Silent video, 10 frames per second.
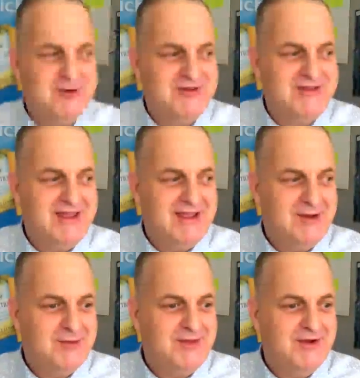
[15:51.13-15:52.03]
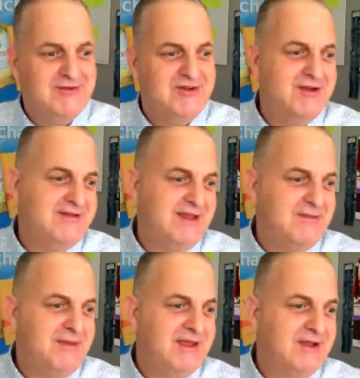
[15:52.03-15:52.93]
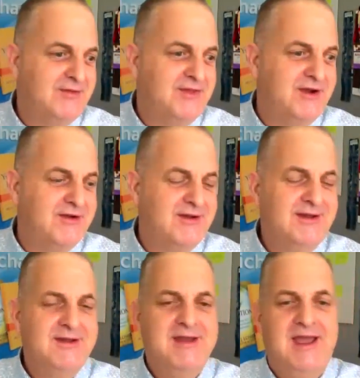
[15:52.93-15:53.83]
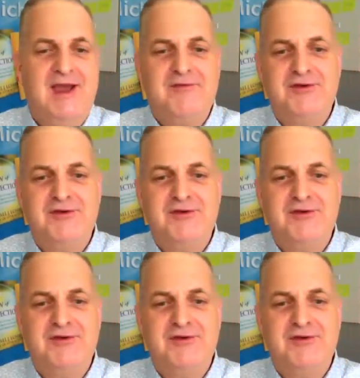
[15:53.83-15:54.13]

saying out there. John, take a peek out there. After